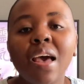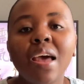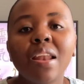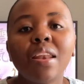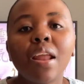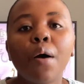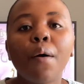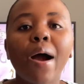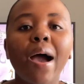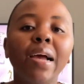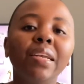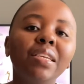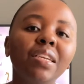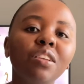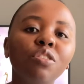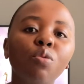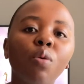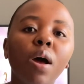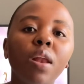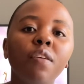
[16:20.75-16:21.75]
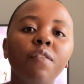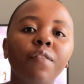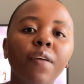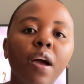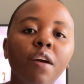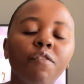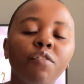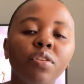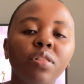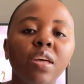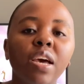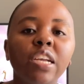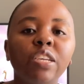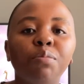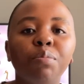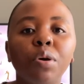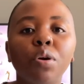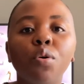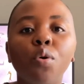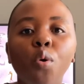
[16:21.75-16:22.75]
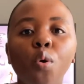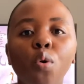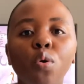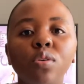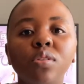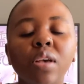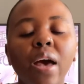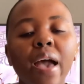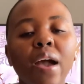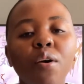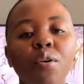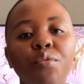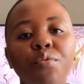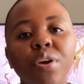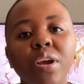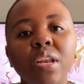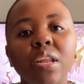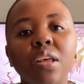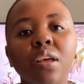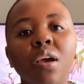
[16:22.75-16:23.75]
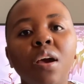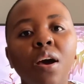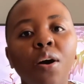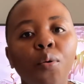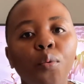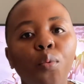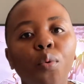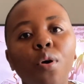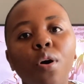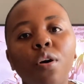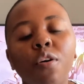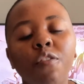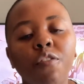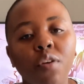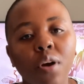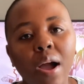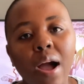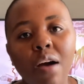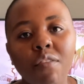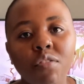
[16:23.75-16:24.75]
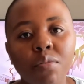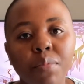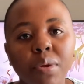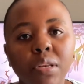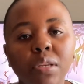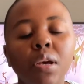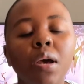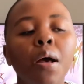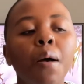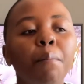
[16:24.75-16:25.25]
Now, I didn't qualify for that because I already work for government.